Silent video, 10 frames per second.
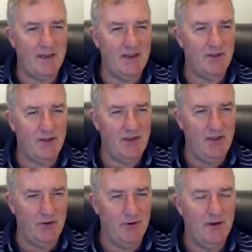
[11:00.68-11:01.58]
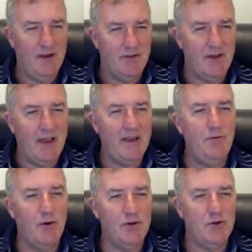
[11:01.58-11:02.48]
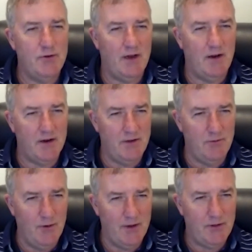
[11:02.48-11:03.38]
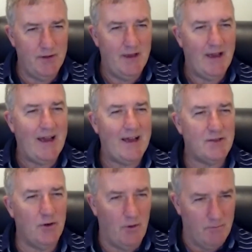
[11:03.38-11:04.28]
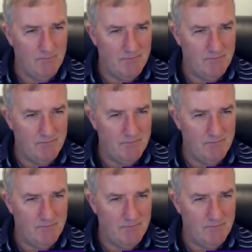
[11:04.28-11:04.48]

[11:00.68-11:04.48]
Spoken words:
anything here that anyone could argue with at all.